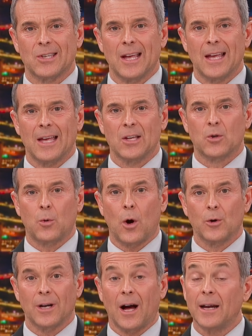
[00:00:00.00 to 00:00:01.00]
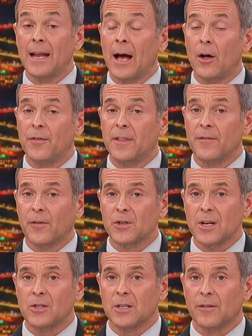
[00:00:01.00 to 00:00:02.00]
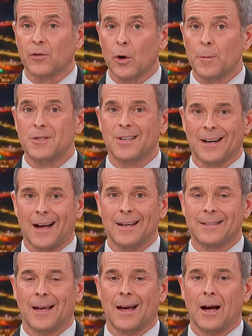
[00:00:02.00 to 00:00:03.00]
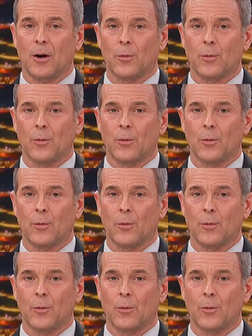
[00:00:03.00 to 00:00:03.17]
is, quote, unhealthy for sensitive groups tonight, uh,